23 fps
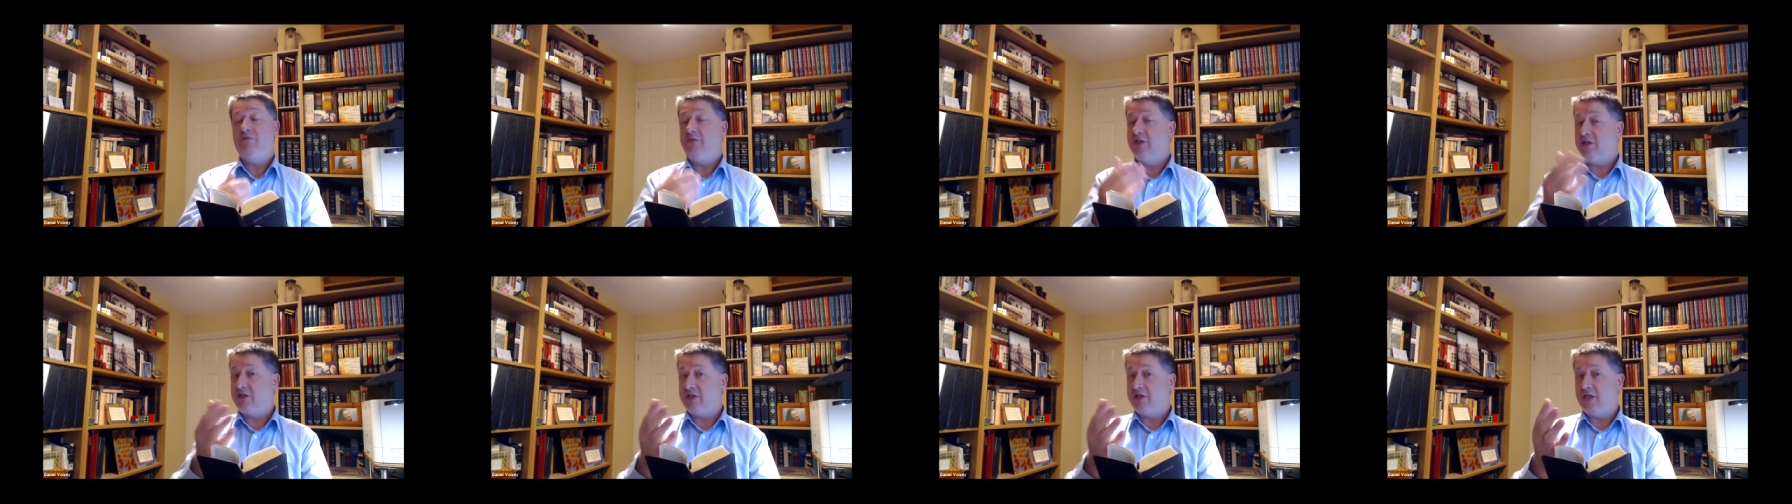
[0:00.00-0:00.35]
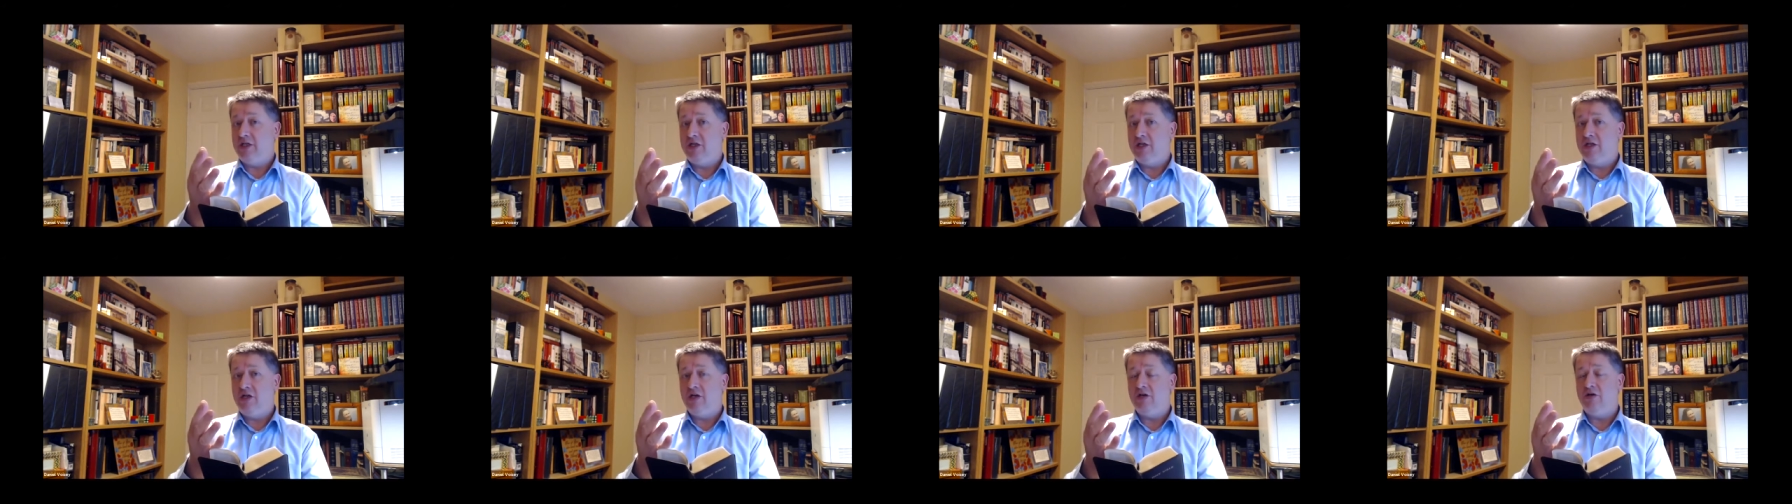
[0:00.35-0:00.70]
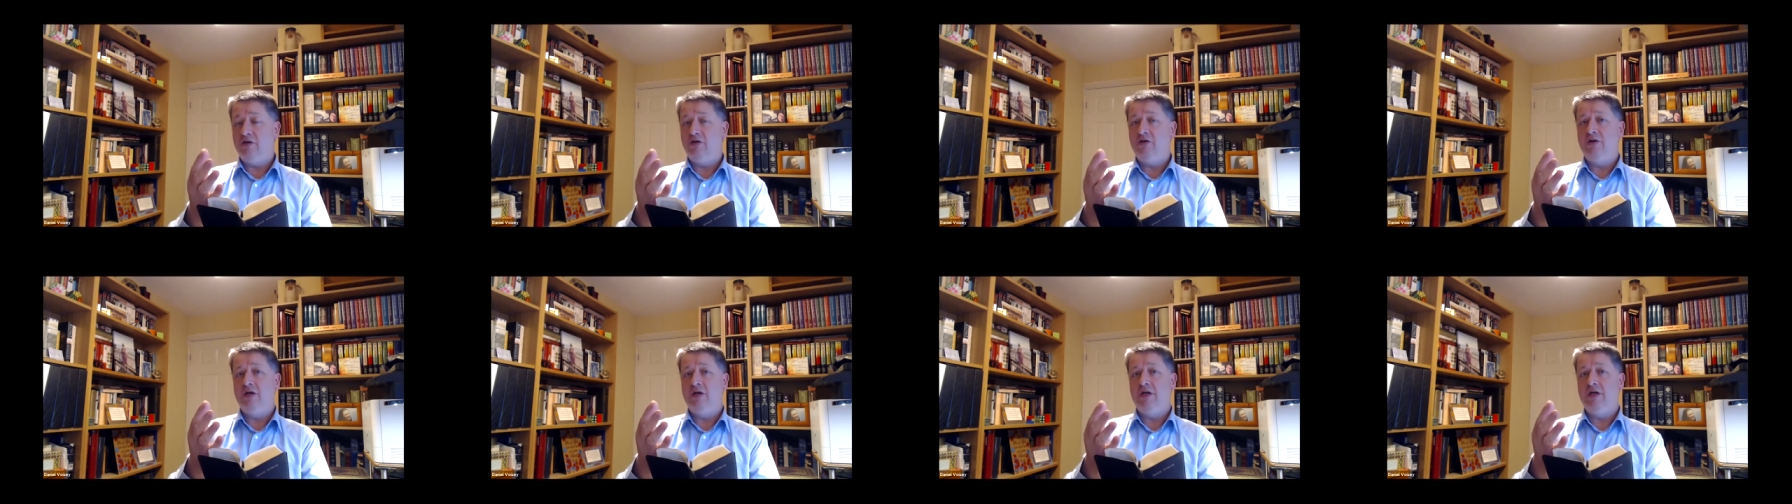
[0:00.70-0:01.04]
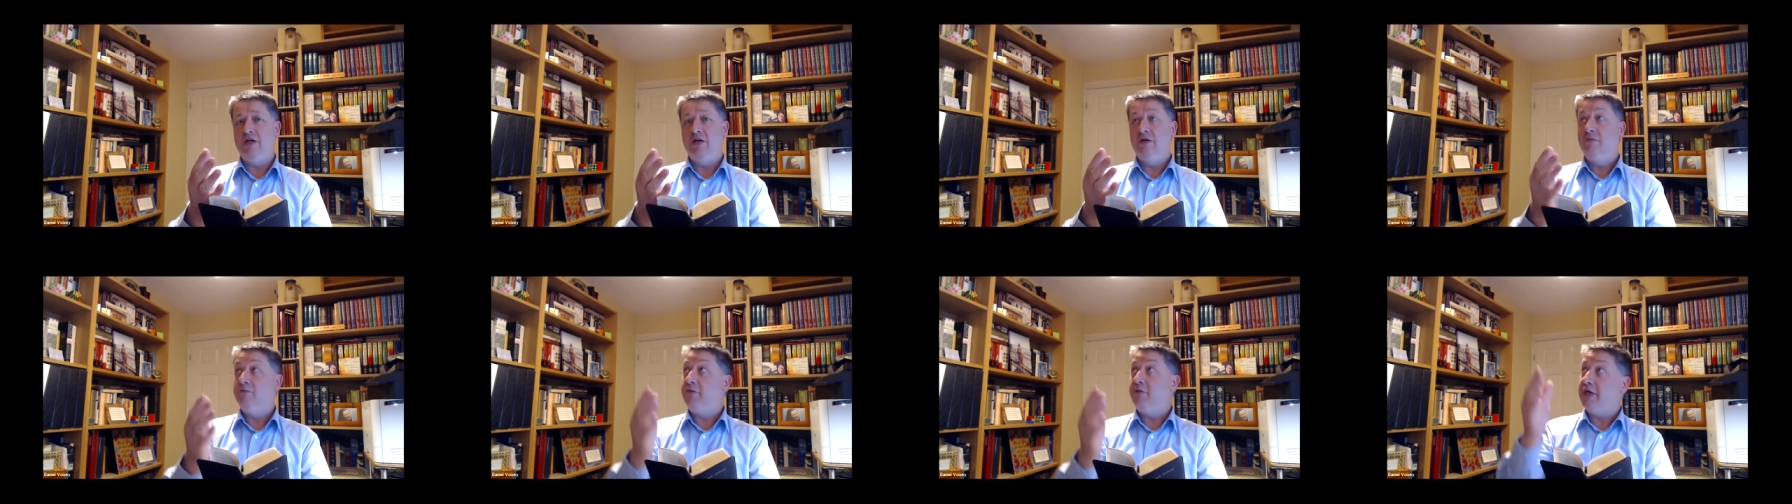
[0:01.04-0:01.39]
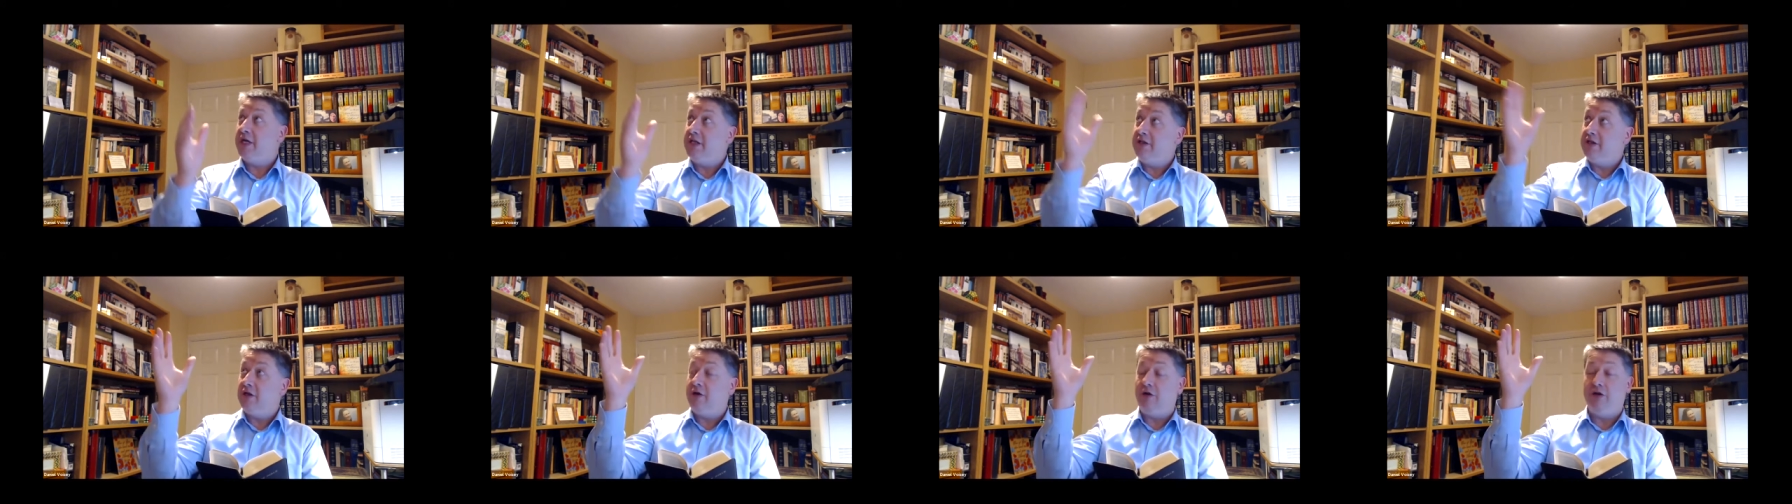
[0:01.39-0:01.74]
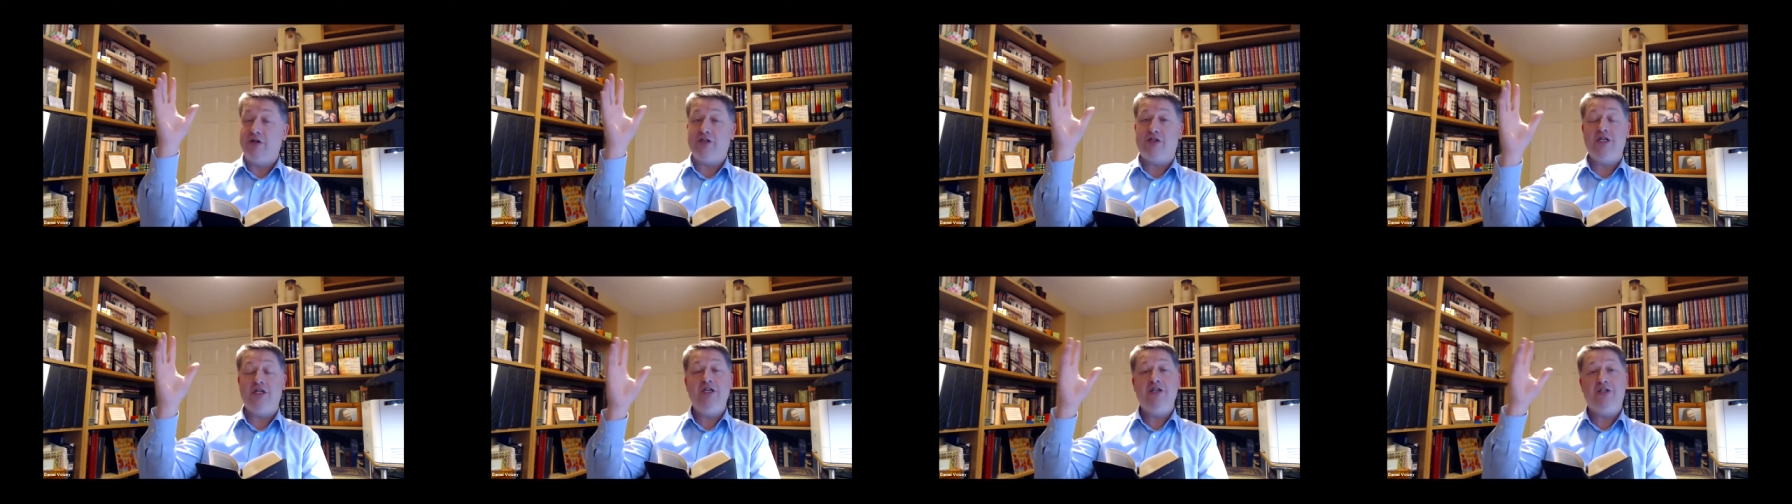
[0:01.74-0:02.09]
sin in you, but in the
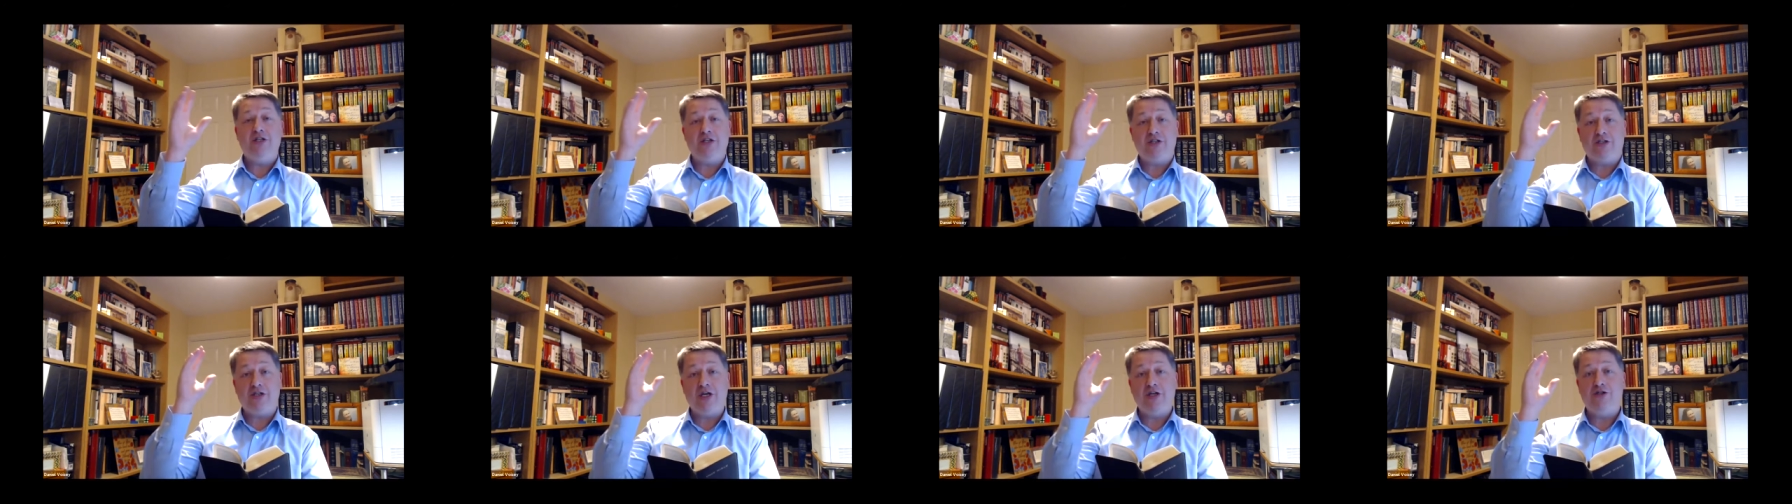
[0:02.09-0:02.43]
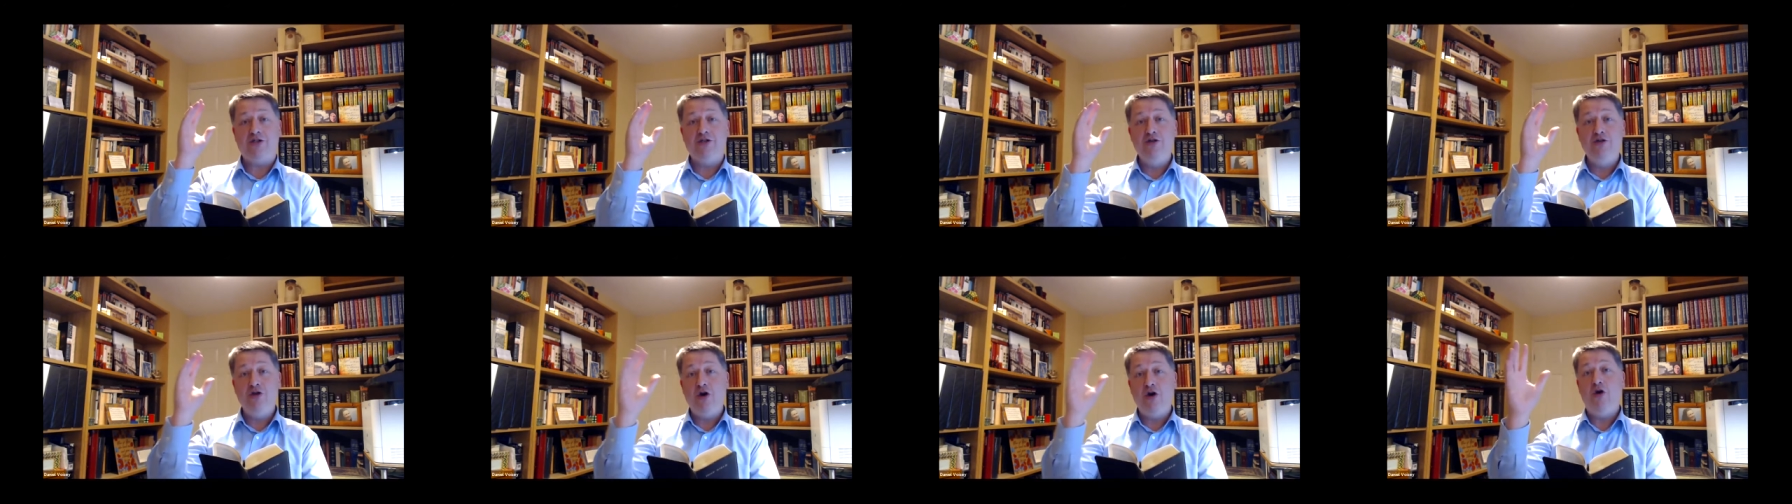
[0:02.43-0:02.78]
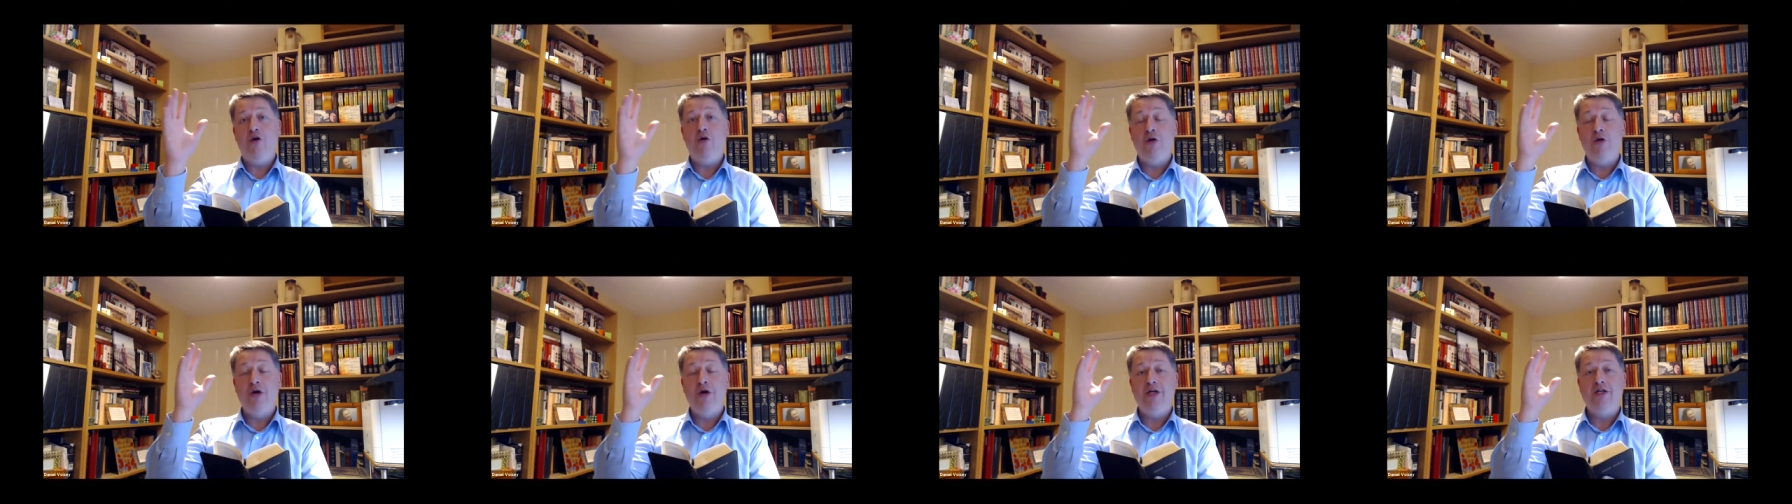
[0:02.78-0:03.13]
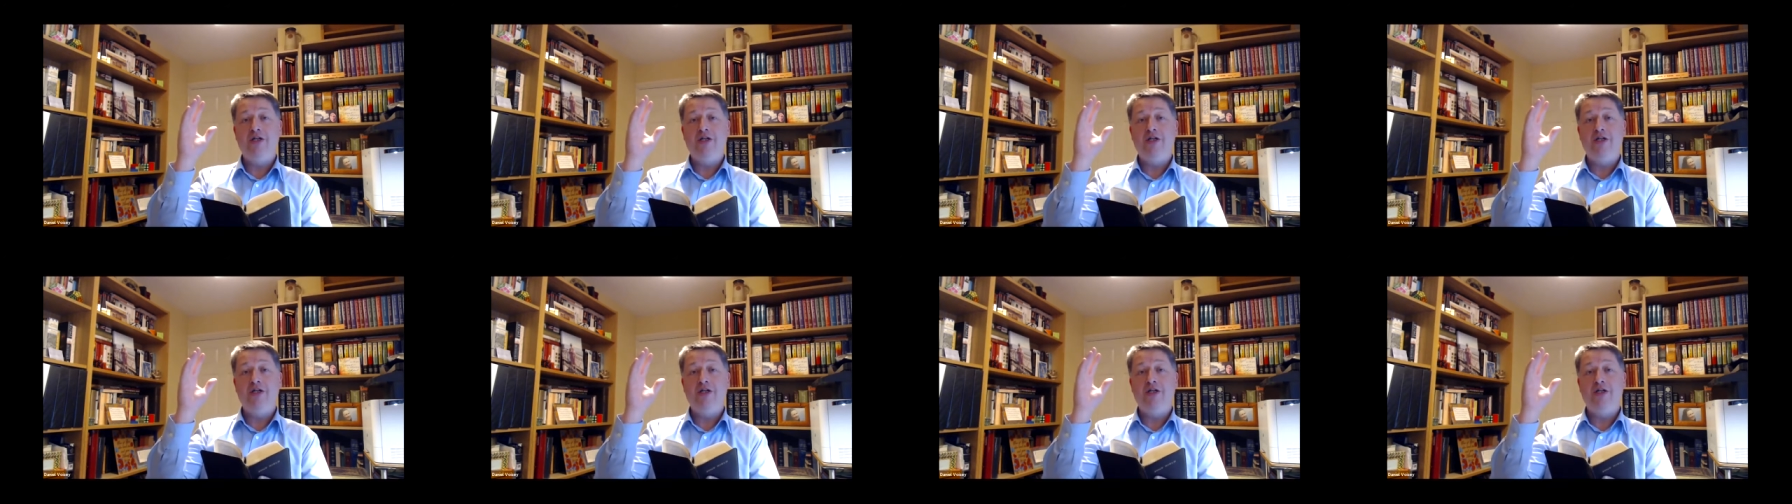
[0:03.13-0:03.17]
Lord Jesus, there's no